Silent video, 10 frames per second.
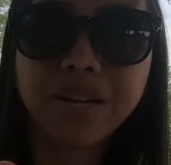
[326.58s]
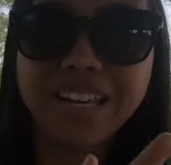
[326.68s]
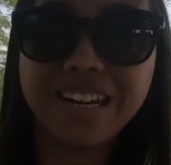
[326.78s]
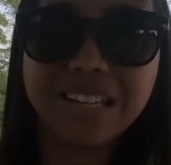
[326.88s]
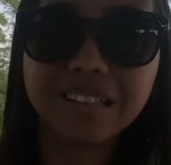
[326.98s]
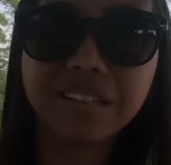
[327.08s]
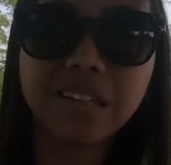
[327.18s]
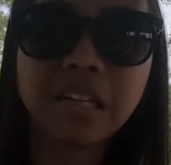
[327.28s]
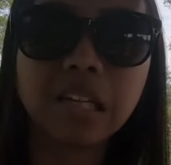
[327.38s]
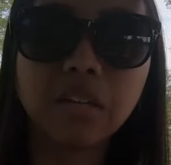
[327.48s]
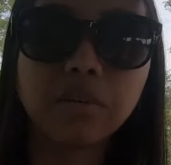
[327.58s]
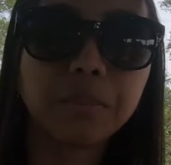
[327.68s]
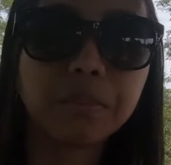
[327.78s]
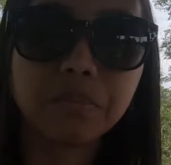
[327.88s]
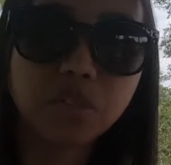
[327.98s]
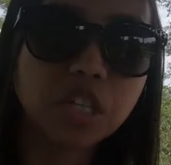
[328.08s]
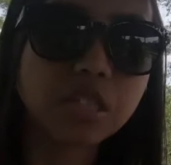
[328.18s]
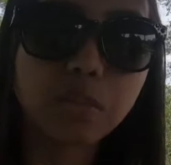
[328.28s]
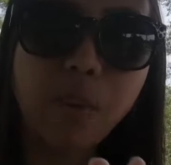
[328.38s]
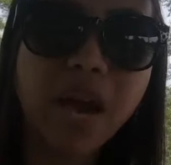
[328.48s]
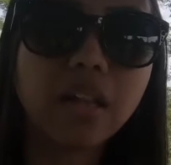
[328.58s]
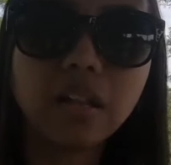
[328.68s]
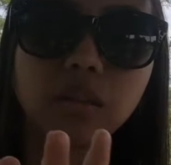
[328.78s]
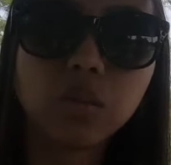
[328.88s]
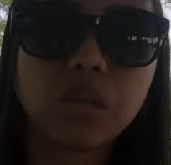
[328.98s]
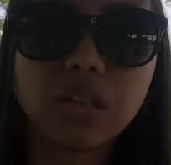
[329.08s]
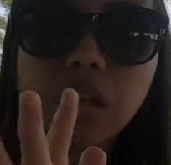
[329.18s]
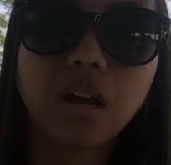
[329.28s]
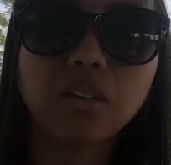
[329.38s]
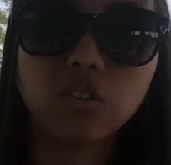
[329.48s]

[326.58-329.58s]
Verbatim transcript: print it and then just it with the